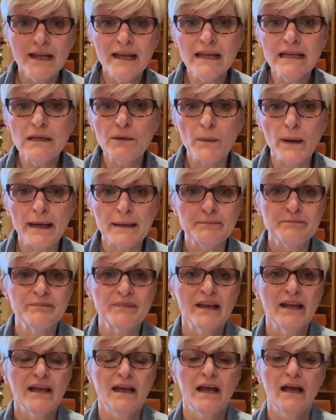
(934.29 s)
Anyway,
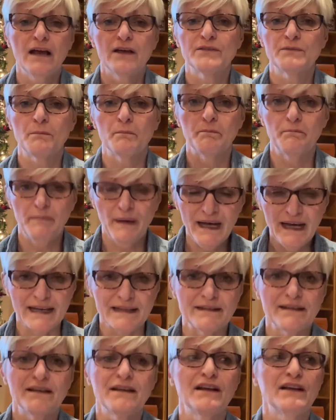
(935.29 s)

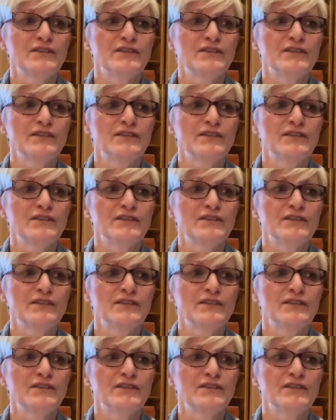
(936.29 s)
but